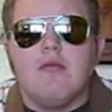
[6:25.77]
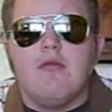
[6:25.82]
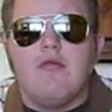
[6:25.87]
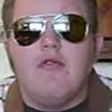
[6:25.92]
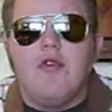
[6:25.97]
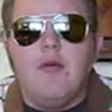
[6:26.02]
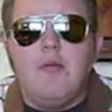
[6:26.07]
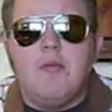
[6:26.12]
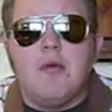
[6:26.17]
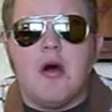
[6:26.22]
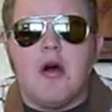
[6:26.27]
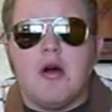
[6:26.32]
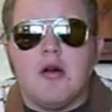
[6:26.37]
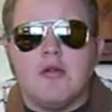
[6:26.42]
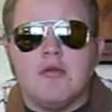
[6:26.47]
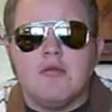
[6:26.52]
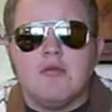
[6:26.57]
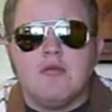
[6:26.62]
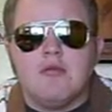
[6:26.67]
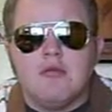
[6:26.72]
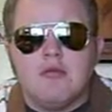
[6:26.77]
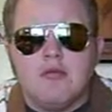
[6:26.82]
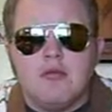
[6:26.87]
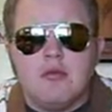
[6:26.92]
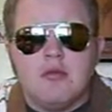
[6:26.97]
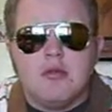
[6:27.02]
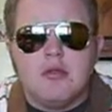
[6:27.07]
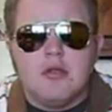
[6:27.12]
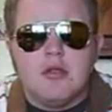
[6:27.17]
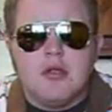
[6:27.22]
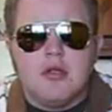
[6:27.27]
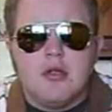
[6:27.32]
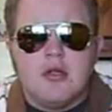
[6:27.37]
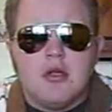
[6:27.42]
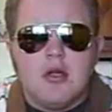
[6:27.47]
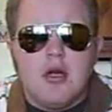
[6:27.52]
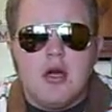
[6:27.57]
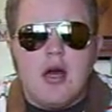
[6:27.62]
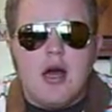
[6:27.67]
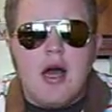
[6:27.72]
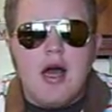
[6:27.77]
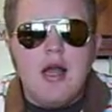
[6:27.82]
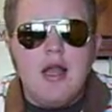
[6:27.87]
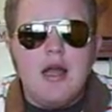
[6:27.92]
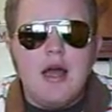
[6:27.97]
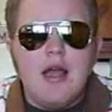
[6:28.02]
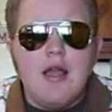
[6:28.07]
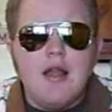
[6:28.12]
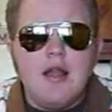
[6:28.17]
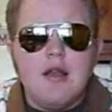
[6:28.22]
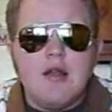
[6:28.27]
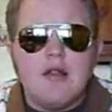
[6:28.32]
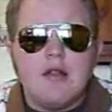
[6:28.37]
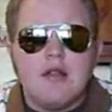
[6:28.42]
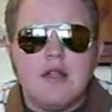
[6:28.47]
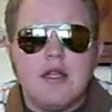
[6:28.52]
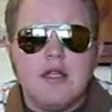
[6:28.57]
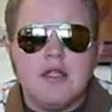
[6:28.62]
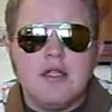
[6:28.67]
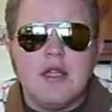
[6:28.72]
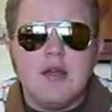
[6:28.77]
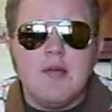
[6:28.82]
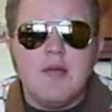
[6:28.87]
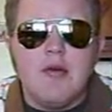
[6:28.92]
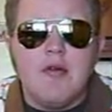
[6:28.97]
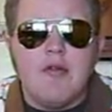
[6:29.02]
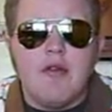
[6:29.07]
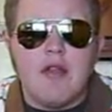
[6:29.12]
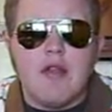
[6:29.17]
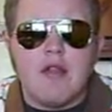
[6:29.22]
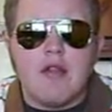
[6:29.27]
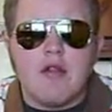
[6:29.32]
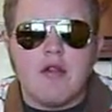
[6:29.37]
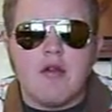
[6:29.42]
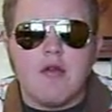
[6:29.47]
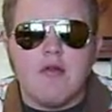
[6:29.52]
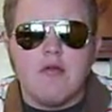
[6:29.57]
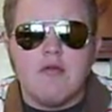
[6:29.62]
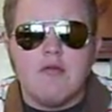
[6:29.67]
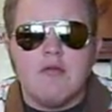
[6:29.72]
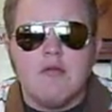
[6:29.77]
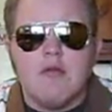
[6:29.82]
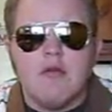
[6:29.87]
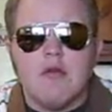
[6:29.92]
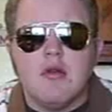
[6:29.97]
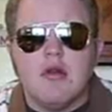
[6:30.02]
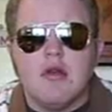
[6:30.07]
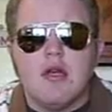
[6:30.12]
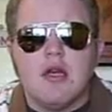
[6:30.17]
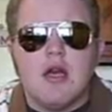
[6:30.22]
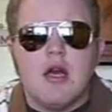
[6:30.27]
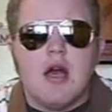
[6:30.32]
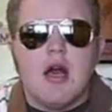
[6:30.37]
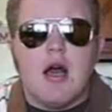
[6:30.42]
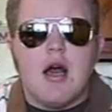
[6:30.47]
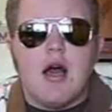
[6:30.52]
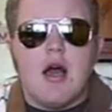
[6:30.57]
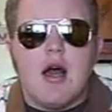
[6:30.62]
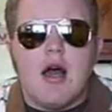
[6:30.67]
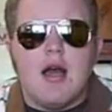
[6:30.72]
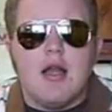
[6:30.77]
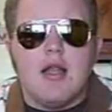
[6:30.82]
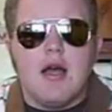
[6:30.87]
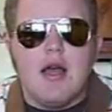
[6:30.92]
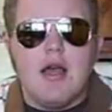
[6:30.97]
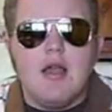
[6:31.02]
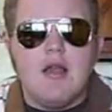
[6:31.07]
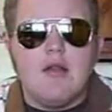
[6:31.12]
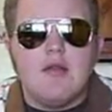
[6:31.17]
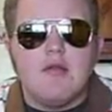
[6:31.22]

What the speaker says: football. I like Disney movies. I like